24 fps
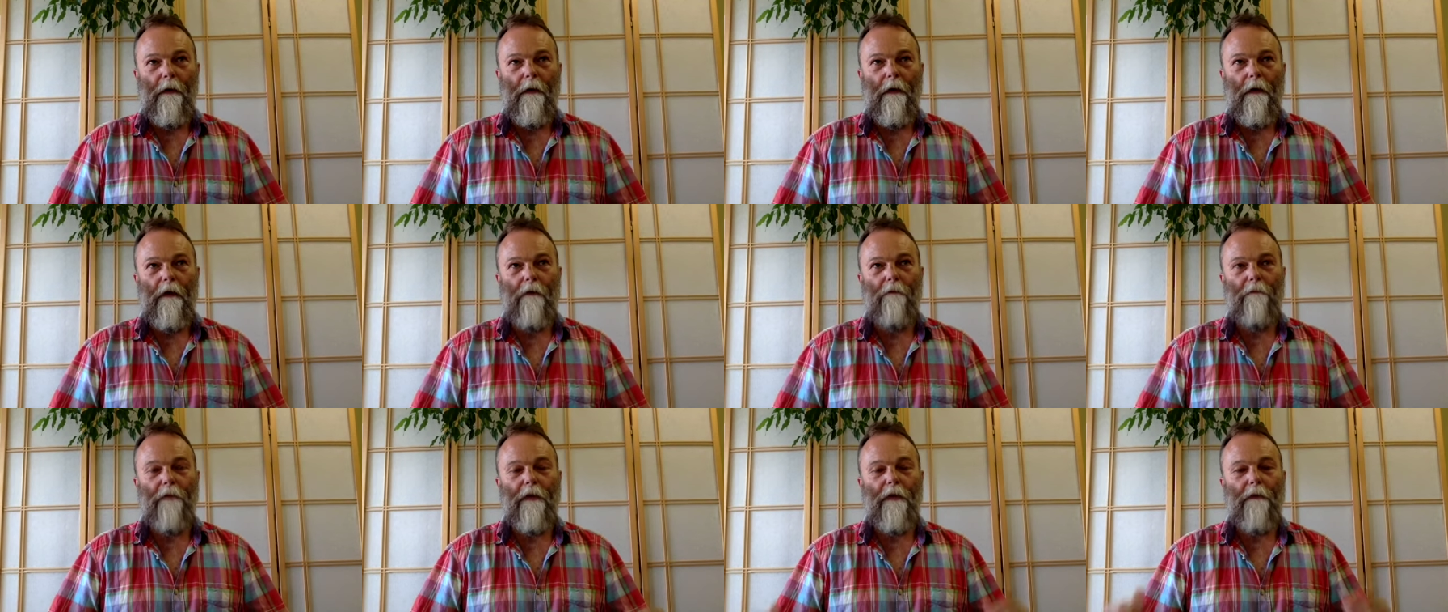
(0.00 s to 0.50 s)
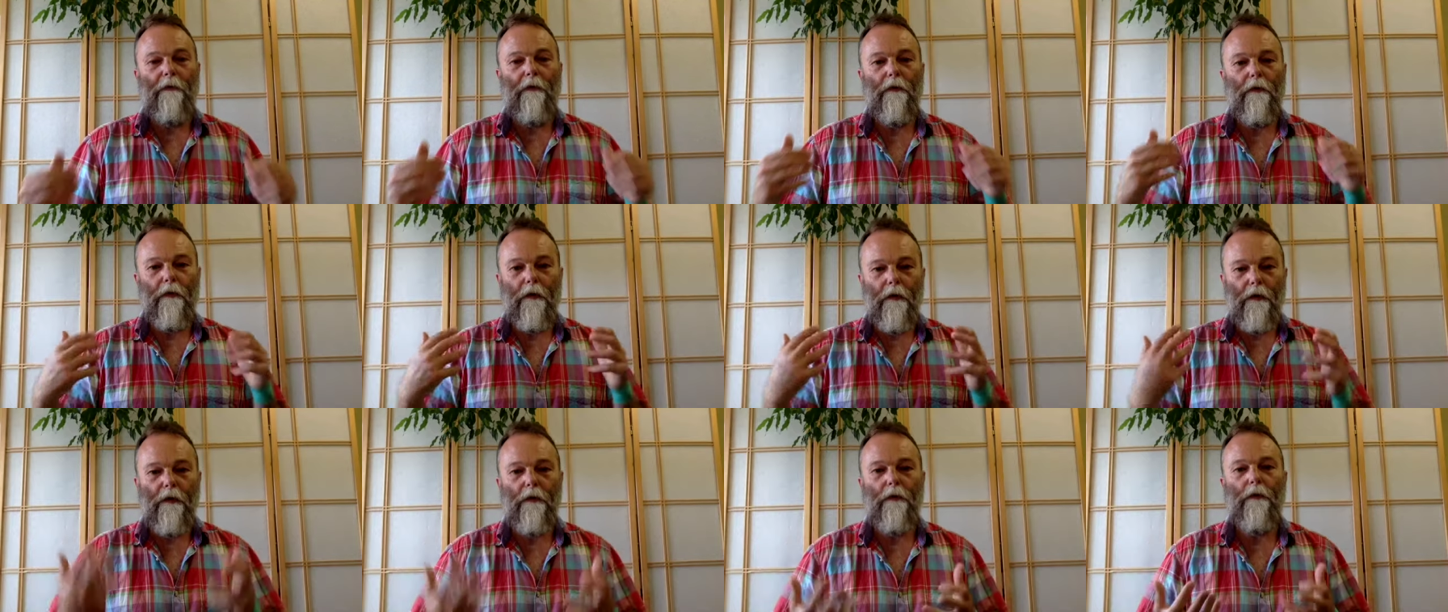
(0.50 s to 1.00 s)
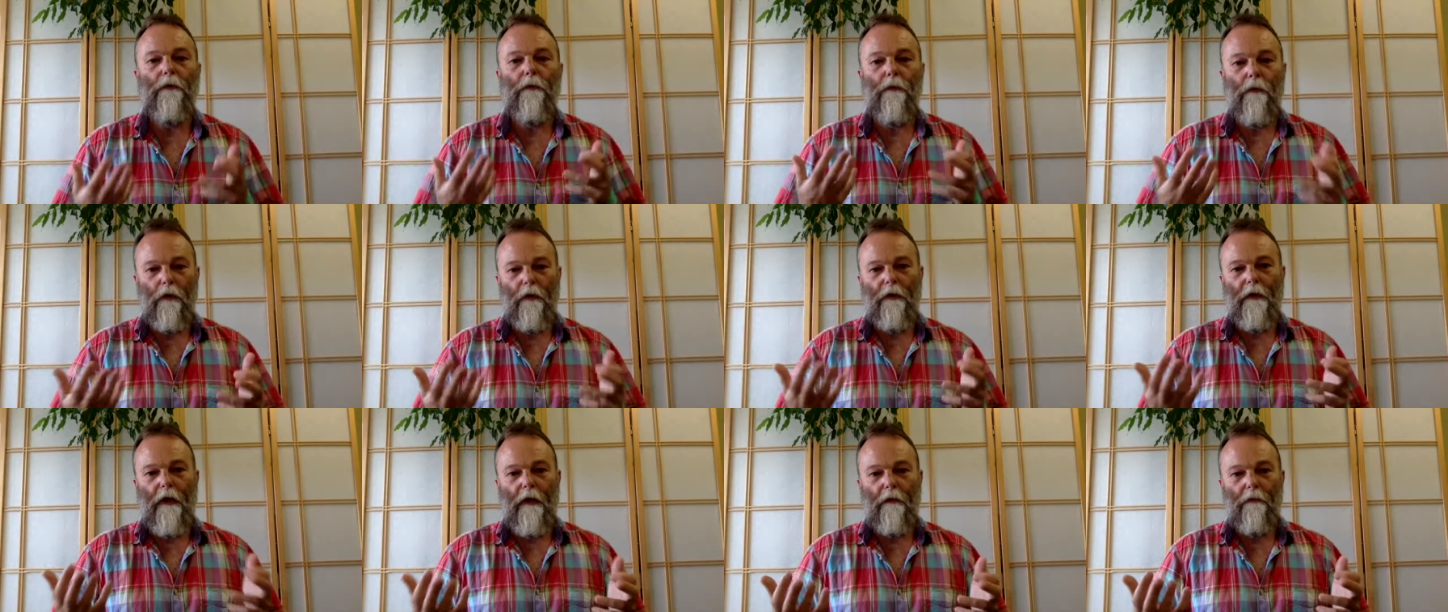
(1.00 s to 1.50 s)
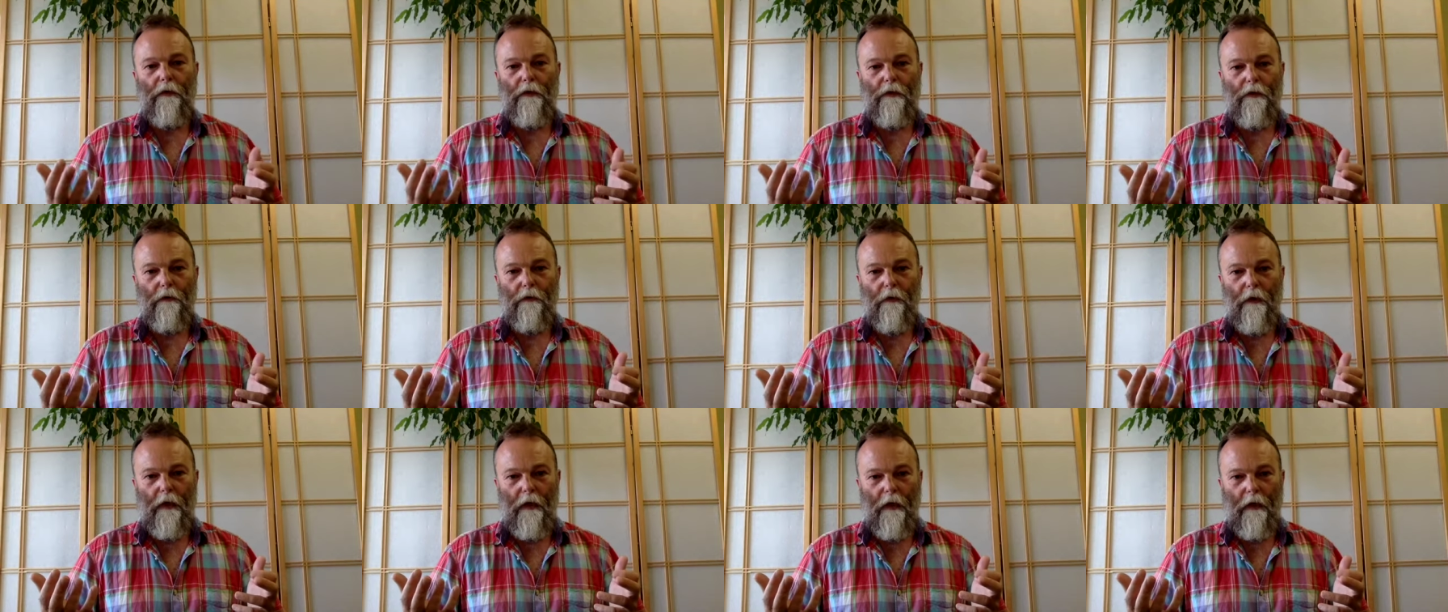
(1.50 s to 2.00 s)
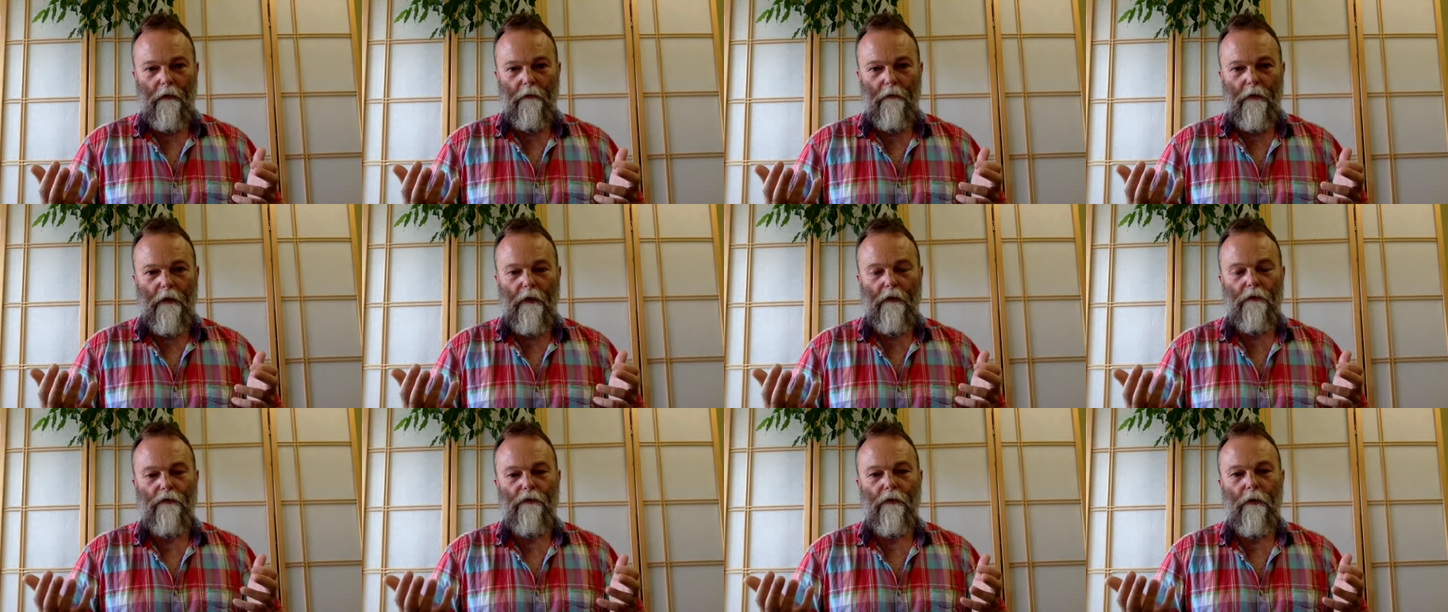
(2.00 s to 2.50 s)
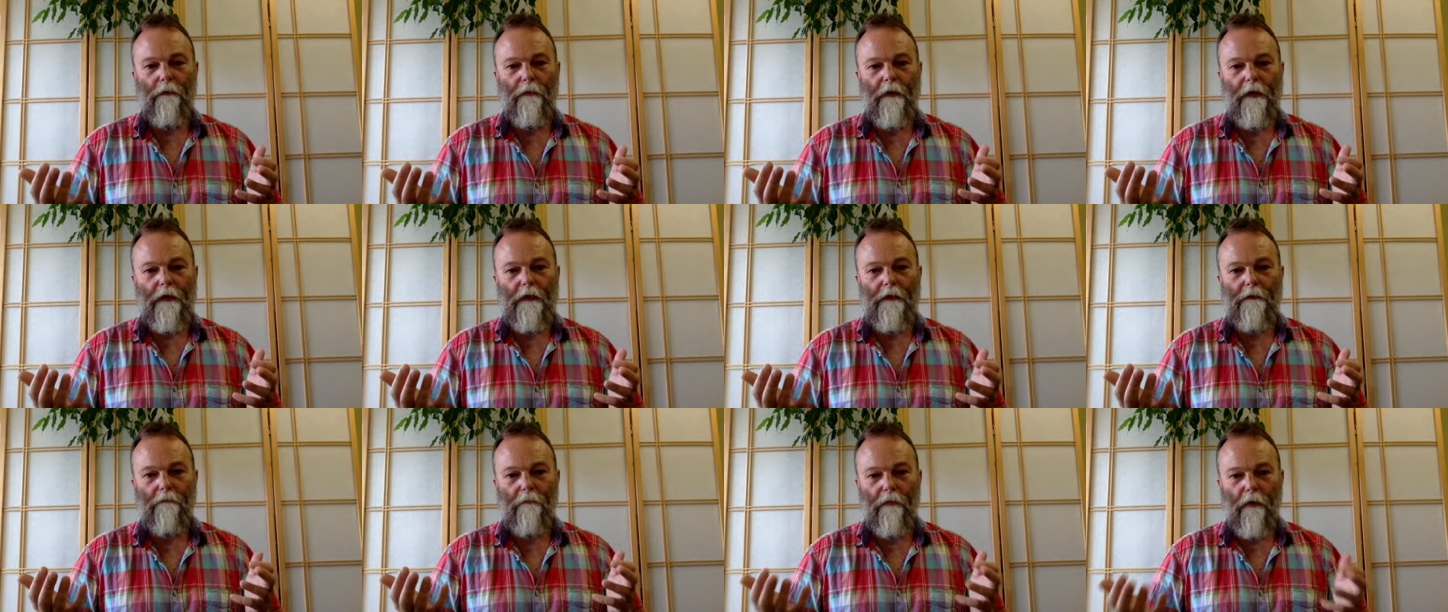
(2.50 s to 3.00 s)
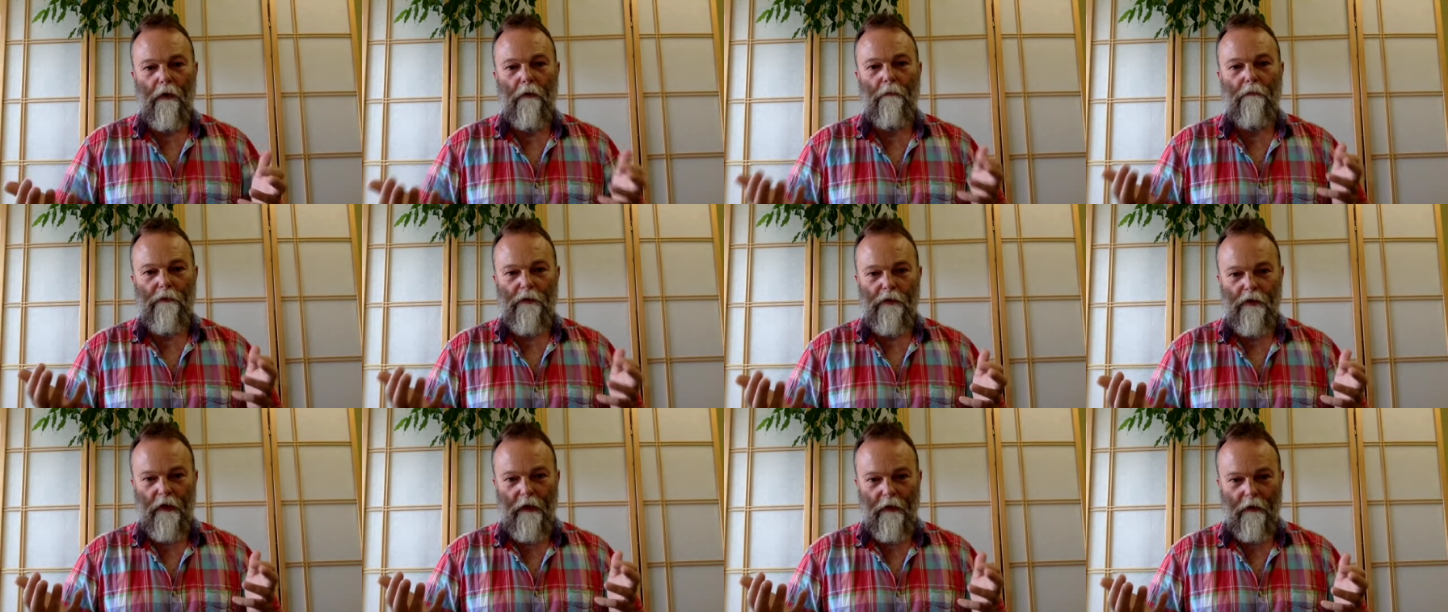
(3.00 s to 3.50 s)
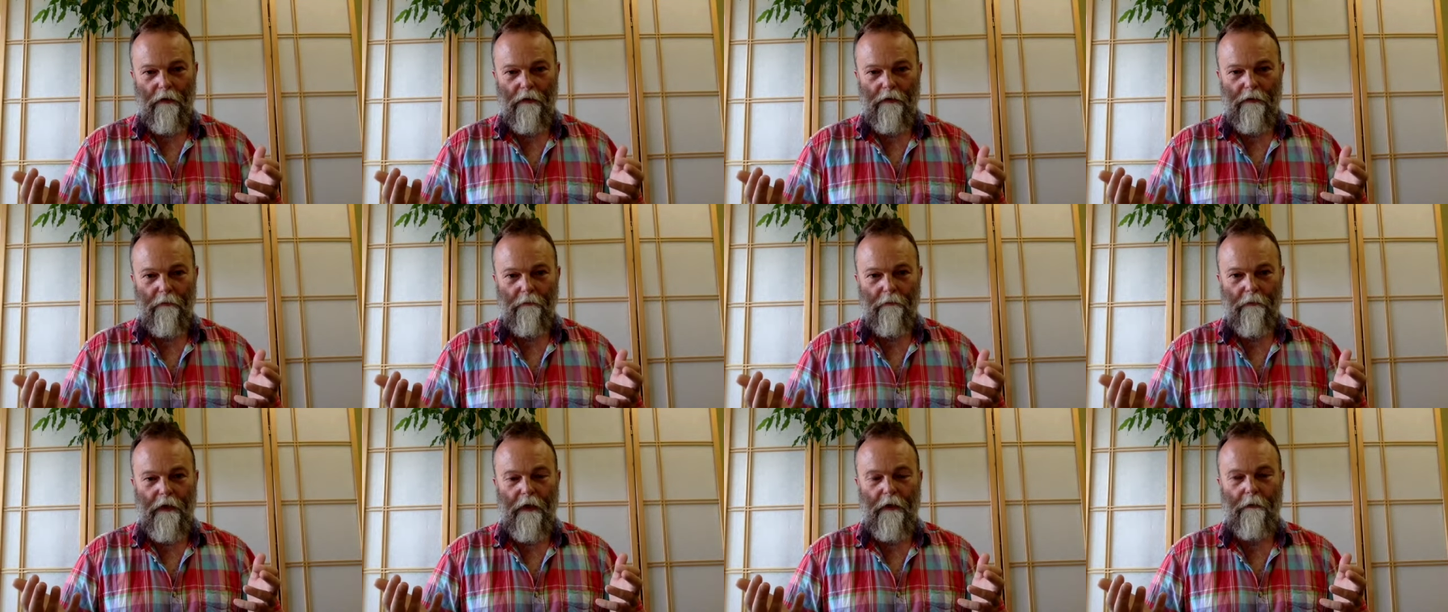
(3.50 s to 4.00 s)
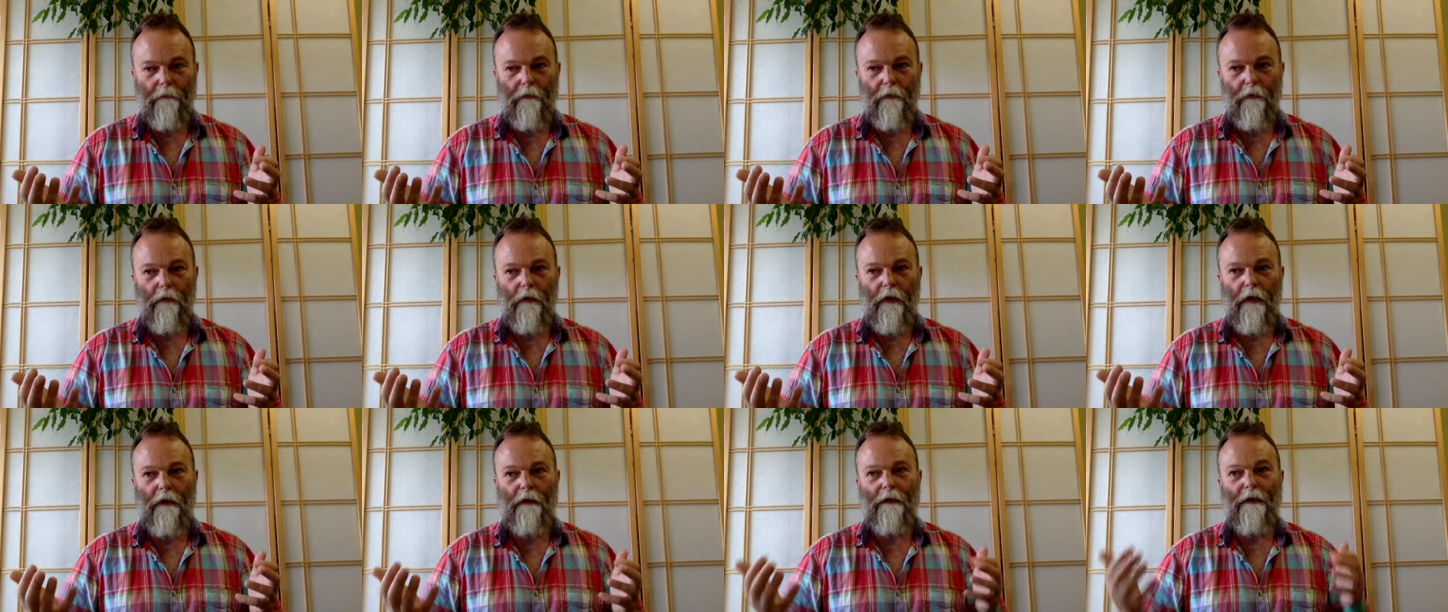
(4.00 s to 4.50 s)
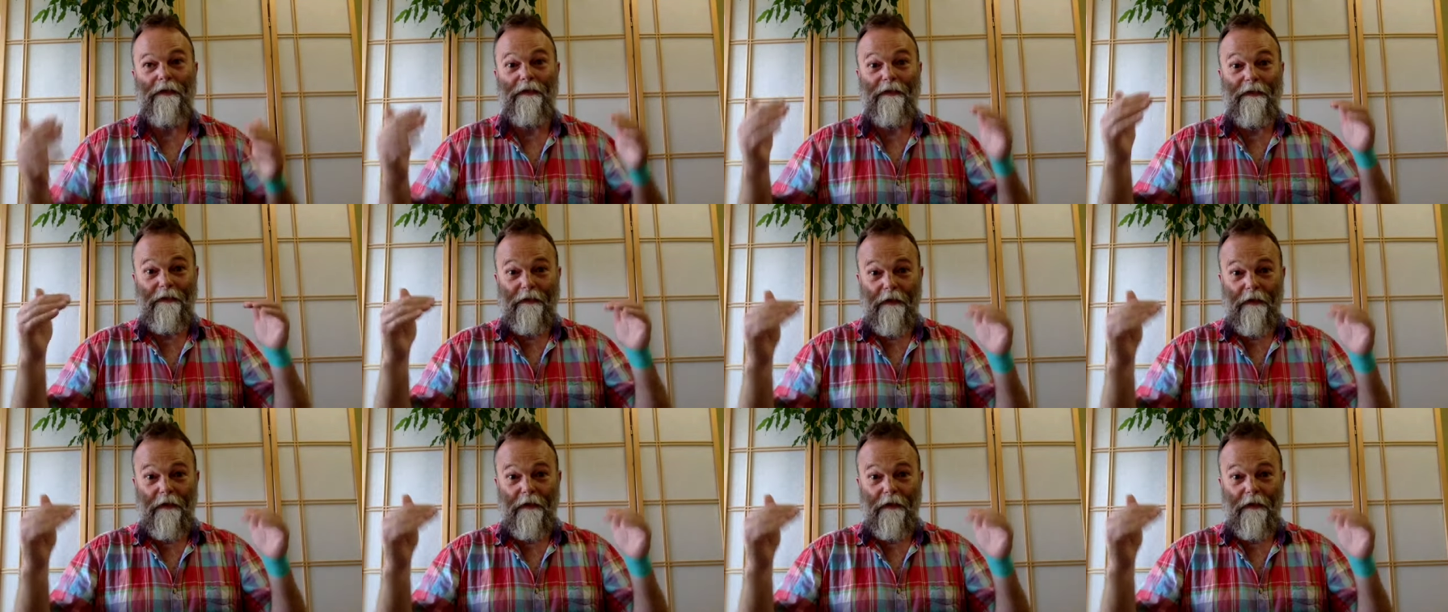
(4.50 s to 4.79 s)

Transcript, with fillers: if people knew what they were doing when they were dropping these bombshells on people and the